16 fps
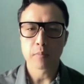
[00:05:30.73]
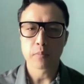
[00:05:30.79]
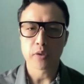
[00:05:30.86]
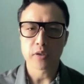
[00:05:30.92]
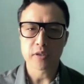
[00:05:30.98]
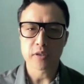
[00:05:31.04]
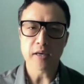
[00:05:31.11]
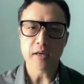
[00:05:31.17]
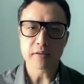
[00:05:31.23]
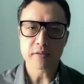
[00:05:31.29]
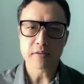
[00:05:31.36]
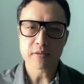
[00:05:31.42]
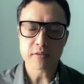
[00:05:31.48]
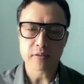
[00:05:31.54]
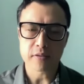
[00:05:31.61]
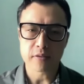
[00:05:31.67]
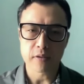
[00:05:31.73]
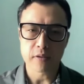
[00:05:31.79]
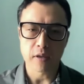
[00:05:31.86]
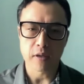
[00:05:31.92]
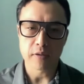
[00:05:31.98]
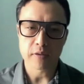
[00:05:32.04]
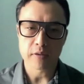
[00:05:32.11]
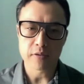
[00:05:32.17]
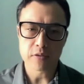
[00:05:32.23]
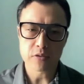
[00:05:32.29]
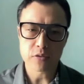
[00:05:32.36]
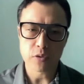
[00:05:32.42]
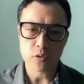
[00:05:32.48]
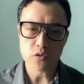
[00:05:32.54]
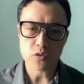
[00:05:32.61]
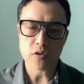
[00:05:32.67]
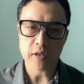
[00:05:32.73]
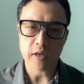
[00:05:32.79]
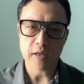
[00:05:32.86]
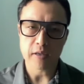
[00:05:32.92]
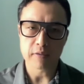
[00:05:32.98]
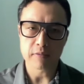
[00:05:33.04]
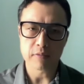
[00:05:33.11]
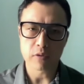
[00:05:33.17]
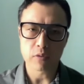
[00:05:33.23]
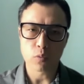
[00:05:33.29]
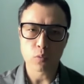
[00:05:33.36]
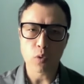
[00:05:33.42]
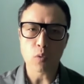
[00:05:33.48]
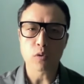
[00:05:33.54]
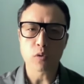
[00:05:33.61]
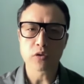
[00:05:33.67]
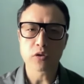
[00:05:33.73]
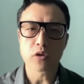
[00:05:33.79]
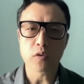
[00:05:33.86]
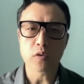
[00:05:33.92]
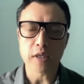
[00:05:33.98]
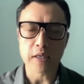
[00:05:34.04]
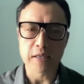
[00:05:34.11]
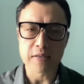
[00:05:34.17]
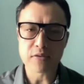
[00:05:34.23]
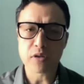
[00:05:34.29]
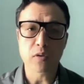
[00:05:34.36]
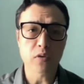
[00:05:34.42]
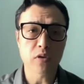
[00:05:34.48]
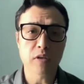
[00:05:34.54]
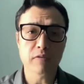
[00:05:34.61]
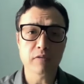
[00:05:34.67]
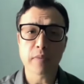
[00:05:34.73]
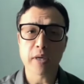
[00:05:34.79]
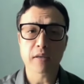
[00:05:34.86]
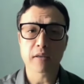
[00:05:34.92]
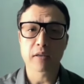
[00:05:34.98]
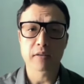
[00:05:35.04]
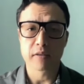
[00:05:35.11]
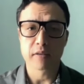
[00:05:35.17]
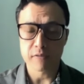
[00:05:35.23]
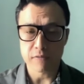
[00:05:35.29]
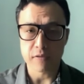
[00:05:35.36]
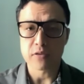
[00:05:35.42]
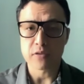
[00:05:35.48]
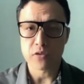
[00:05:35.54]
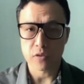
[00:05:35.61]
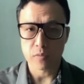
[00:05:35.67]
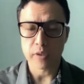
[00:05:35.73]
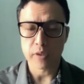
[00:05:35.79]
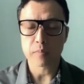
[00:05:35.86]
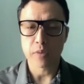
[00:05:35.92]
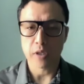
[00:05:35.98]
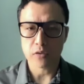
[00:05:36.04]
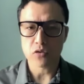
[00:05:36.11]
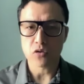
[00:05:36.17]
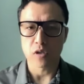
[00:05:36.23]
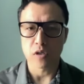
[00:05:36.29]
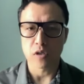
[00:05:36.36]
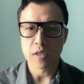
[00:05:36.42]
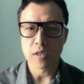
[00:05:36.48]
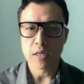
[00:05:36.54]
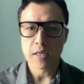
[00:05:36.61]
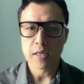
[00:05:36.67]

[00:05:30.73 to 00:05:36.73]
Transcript: But yet, uh, this notion that what we're doing is it going to even make a difference in the big picture?